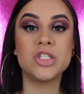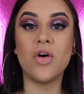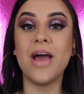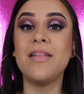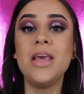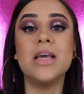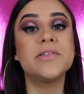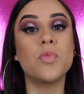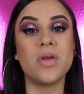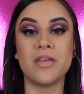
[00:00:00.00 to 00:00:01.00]
So highlight
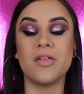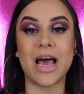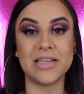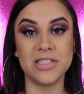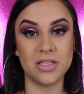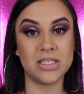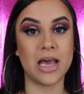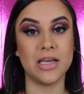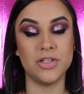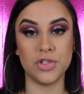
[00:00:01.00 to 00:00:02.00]
is one of the last things
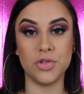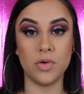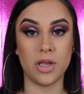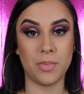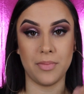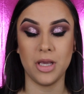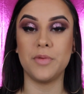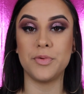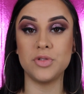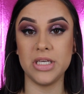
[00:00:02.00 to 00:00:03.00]
I do in my
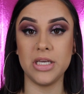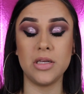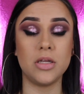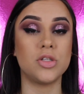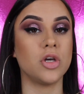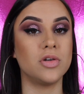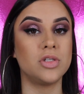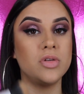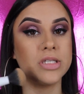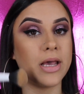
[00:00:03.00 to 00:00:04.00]
makeup routine. So as
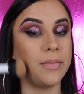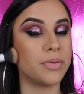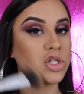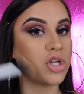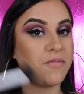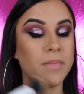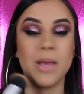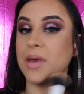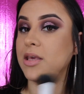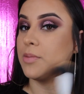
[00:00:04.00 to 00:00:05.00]
soon as I brush off
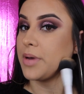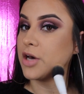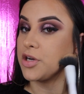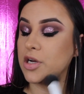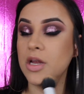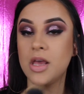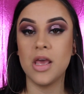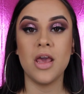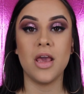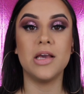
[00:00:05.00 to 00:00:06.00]
my baking powder
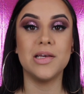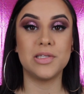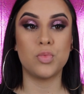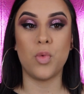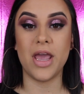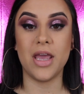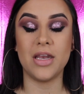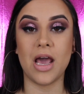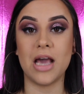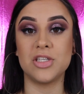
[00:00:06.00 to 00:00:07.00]
is
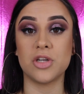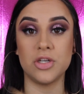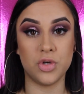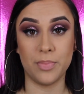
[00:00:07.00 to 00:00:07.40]
when I start to